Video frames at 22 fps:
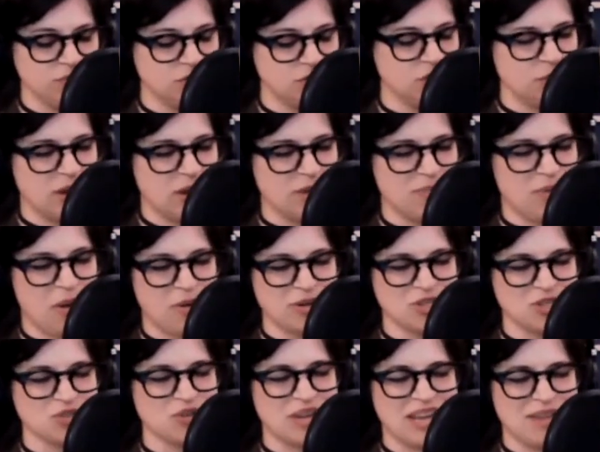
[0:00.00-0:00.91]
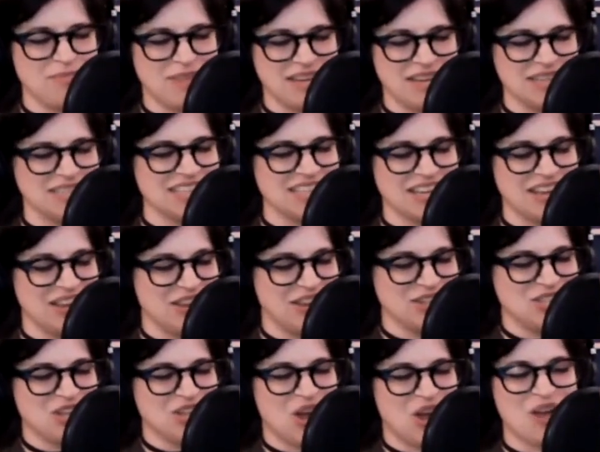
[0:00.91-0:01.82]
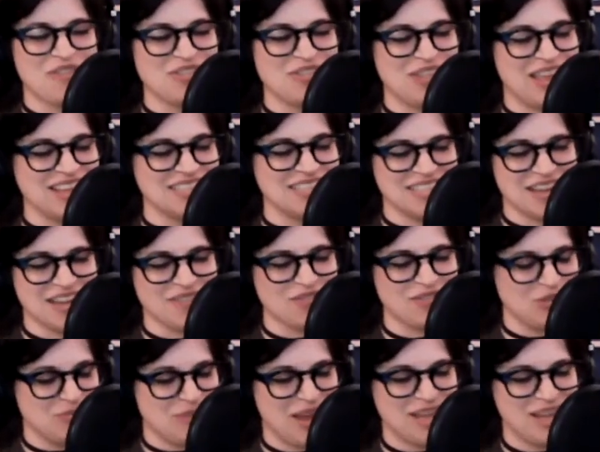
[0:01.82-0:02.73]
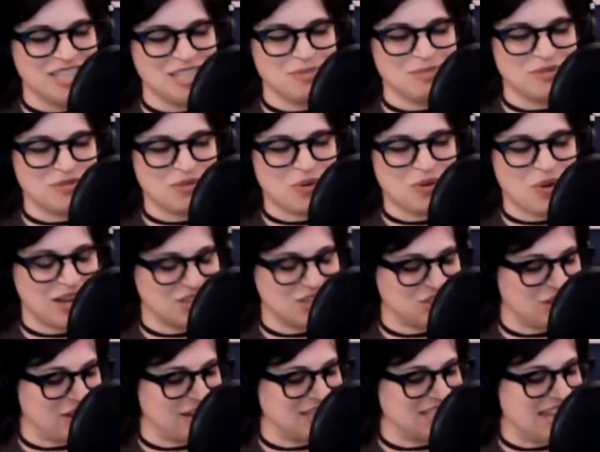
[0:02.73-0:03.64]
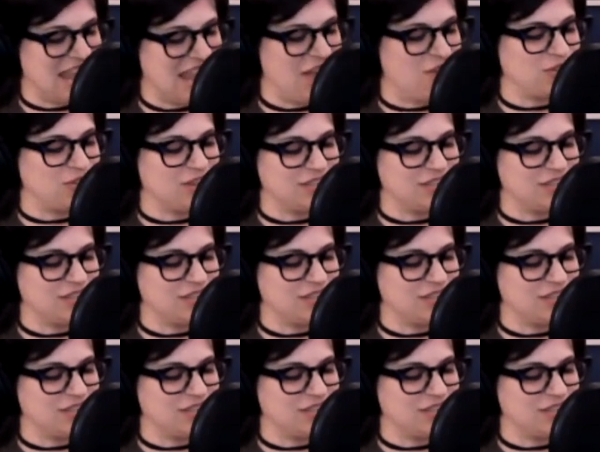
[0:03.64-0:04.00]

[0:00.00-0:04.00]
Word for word: doing poetry and me singing guitar for like several months before I shut it down,